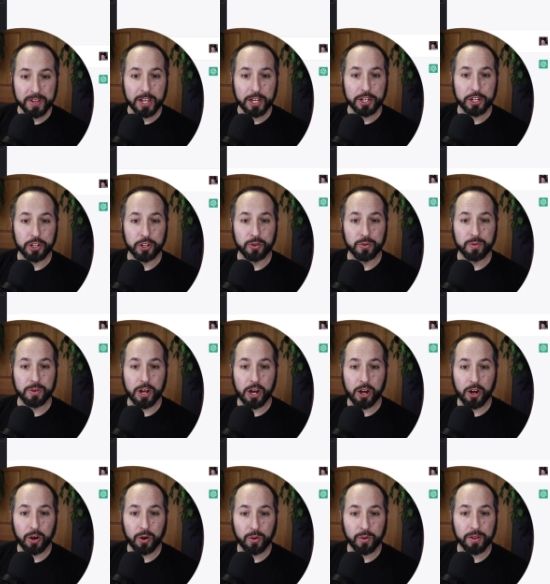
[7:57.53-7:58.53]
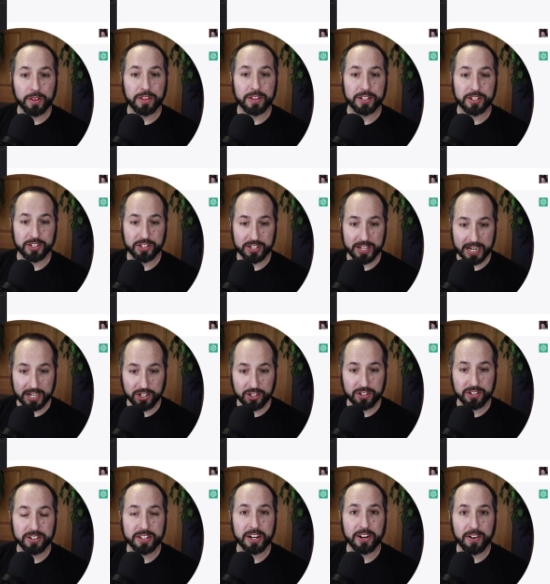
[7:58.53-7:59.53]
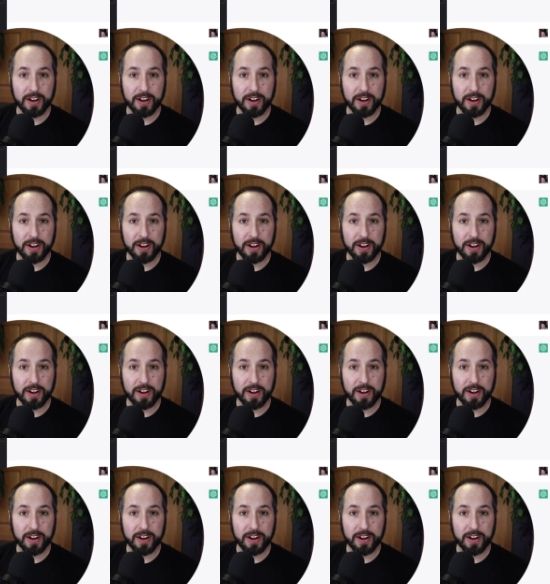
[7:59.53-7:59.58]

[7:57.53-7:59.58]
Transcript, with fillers: You know the sections that are